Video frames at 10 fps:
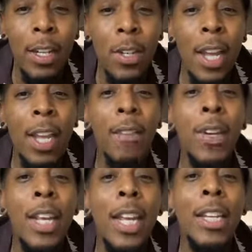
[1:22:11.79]
Because I
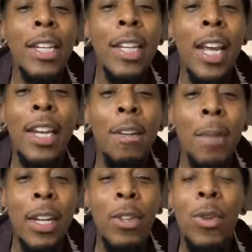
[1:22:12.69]
give you the key to the
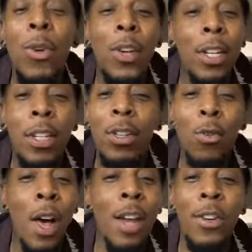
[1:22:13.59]
kingdom and then you go on and
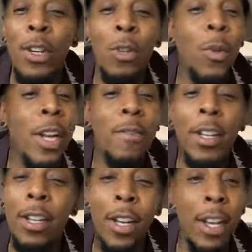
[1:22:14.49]
just squander and do
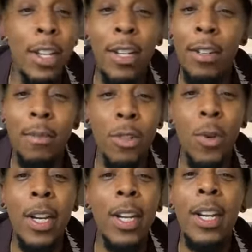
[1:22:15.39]
whatever and, and
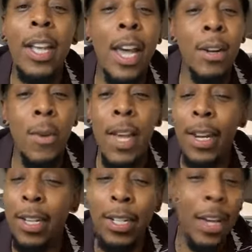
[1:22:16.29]
just treat it any kind of
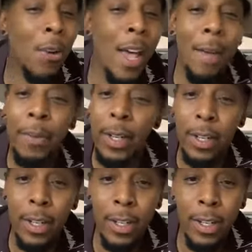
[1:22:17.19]
way and it's not going to happen.